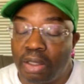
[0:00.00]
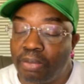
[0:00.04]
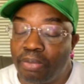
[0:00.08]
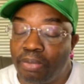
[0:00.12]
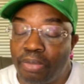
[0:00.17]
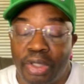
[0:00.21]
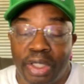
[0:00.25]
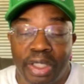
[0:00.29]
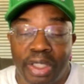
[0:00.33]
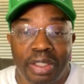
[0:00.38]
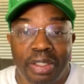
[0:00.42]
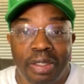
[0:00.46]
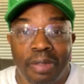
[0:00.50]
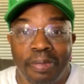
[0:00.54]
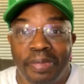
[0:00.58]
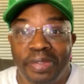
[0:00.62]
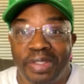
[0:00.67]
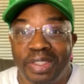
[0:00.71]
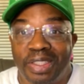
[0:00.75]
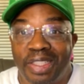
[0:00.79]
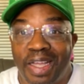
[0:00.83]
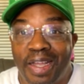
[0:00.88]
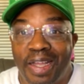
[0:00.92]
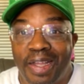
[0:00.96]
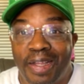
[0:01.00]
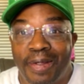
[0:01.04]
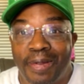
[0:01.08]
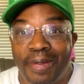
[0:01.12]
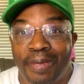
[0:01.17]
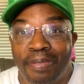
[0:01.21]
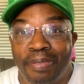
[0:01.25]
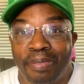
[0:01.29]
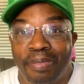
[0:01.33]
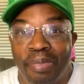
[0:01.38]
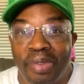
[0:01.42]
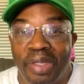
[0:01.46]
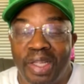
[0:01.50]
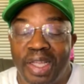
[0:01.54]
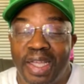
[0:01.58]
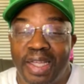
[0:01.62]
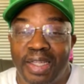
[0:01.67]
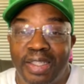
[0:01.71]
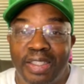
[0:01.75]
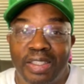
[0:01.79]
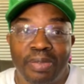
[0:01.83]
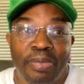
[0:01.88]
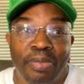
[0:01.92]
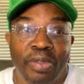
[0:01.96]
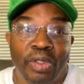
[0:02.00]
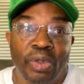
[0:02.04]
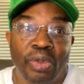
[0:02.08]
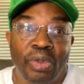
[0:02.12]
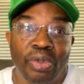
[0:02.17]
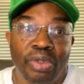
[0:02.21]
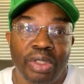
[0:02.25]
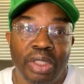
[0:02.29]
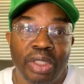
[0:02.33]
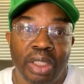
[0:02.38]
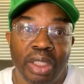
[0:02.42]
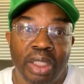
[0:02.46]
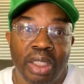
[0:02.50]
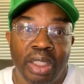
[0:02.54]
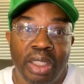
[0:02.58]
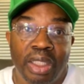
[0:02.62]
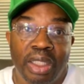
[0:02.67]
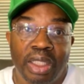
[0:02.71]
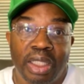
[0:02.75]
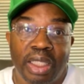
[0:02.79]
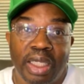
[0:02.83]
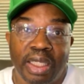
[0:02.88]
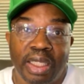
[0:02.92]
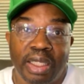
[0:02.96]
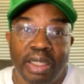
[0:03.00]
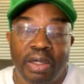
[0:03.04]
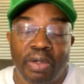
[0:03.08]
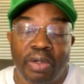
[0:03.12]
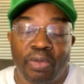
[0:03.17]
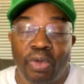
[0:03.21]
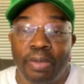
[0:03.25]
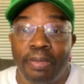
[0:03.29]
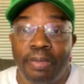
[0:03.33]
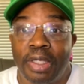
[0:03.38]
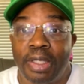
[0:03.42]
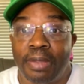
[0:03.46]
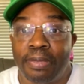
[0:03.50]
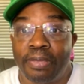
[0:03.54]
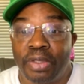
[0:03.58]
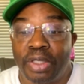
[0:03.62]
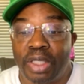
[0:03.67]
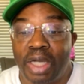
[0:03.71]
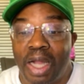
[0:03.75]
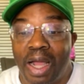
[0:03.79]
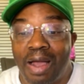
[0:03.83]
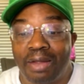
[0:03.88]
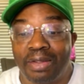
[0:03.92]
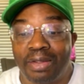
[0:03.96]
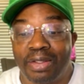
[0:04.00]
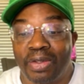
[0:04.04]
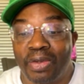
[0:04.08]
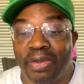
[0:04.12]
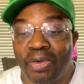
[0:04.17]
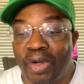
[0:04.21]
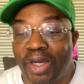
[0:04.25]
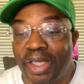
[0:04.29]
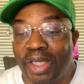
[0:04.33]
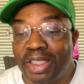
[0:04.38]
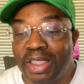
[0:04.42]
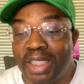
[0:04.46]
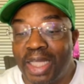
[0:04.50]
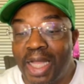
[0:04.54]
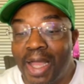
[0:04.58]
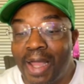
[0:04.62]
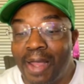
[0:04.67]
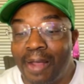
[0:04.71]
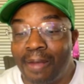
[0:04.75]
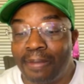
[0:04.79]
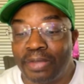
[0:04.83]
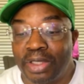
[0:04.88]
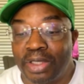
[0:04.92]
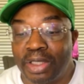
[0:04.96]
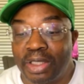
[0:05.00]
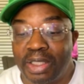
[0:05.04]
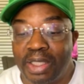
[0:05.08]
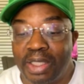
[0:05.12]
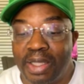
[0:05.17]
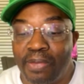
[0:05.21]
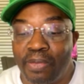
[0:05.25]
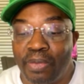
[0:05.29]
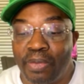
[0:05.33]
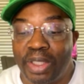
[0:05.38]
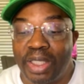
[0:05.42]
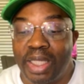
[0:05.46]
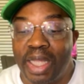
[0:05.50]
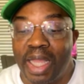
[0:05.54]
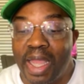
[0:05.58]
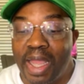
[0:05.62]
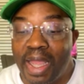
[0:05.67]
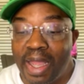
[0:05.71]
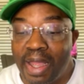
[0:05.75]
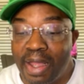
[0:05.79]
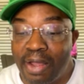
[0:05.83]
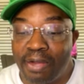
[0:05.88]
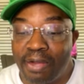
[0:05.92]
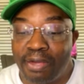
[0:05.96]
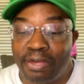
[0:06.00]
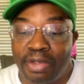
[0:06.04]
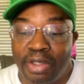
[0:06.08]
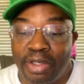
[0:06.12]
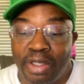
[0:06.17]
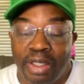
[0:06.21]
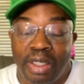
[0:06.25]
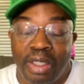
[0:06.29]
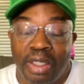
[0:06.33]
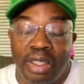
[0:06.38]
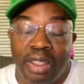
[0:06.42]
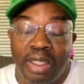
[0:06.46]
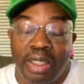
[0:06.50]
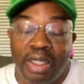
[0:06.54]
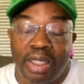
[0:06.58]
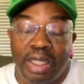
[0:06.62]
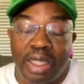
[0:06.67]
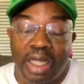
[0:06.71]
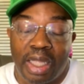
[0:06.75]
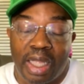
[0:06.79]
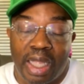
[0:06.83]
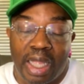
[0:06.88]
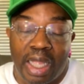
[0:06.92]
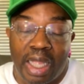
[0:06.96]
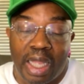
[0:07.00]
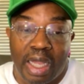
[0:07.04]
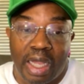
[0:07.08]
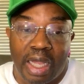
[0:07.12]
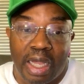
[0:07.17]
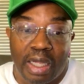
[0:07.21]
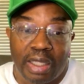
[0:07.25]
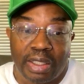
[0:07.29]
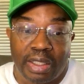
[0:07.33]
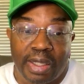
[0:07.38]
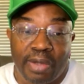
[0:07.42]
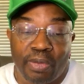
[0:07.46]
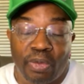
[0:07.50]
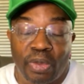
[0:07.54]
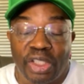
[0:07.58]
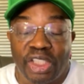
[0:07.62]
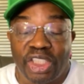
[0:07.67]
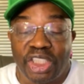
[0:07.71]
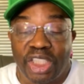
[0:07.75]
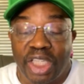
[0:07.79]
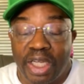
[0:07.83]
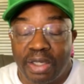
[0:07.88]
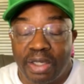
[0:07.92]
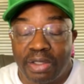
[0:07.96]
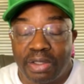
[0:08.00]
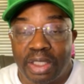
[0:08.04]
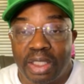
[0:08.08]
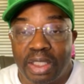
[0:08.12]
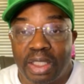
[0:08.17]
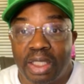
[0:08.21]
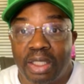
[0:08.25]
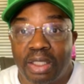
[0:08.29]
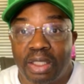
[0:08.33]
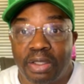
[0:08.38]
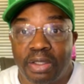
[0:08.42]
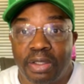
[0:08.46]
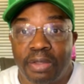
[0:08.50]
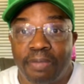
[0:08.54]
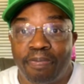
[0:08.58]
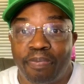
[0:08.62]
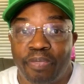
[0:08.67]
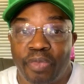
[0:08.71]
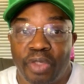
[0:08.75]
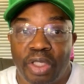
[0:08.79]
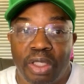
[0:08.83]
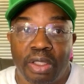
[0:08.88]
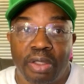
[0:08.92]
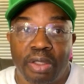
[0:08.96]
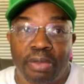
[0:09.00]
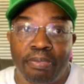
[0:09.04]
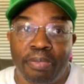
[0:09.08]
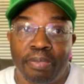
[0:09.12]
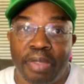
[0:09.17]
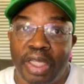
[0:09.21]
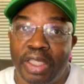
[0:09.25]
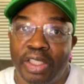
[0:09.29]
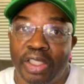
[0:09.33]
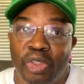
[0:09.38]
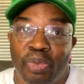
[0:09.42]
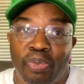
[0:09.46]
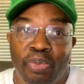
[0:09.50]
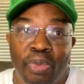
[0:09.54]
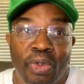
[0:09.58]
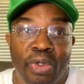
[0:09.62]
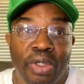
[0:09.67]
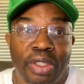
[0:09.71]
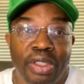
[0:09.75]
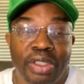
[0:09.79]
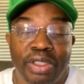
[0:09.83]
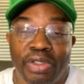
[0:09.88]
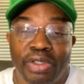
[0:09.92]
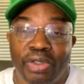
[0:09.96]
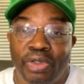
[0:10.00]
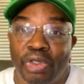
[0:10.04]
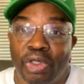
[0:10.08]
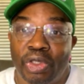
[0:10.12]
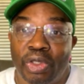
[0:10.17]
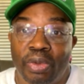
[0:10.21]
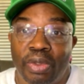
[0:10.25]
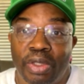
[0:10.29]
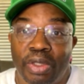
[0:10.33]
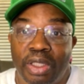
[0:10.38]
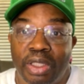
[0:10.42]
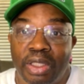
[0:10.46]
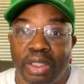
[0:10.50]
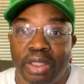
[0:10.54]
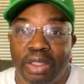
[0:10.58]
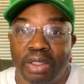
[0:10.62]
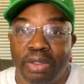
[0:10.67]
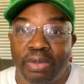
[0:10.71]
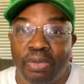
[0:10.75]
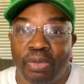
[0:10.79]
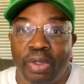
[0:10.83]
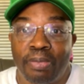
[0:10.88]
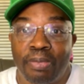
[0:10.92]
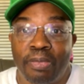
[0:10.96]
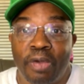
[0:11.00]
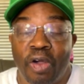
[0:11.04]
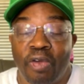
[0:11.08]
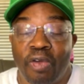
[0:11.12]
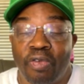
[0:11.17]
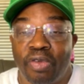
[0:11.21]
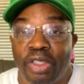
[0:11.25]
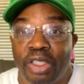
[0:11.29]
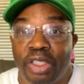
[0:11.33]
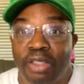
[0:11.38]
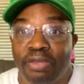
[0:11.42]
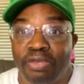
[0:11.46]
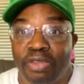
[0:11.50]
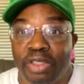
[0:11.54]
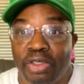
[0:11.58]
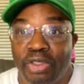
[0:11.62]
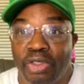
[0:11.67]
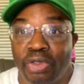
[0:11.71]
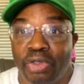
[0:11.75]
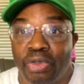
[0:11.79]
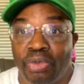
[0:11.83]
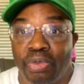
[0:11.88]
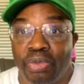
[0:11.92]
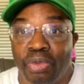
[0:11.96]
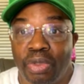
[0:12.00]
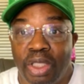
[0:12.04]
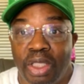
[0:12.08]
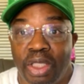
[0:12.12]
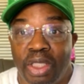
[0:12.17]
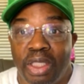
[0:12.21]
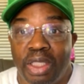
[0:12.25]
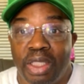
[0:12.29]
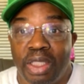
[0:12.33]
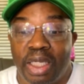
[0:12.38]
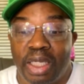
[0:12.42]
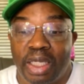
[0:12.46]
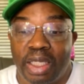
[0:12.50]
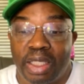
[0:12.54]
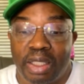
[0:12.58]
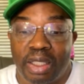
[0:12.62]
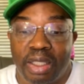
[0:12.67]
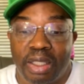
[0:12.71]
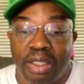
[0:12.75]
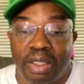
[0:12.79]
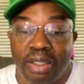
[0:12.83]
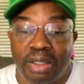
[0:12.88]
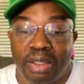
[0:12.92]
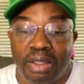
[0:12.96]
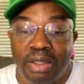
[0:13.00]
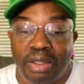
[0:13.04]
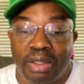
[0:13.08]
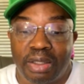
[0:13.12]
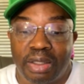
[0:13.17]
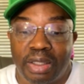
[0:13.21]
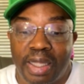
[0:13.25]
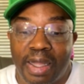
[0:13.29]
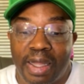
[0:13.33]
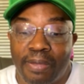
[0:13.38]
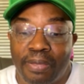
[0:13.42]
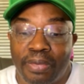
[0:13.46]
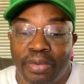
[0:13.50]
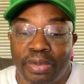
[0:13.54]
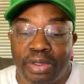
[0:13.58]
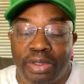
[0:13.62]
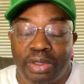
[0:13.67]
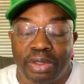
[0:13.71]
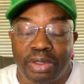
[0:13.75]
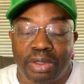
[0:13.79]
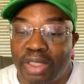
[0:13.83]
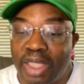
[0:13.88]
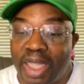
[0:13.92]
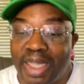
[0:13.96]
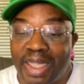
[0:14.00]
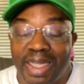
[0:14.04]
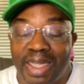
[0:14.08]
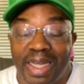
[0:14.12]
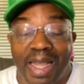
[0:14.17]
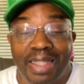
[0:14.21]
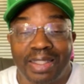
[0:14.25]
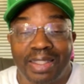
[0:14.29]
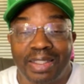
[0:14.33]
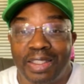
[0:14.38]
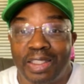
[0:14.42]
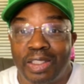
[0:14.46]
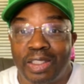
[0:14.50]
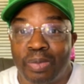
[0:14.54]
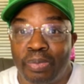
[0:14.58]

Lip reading: bringing up his name, playing his music, and remembering all the great times that we have, that we shared together, betting sports and doing what we both love to do. And that was taking out these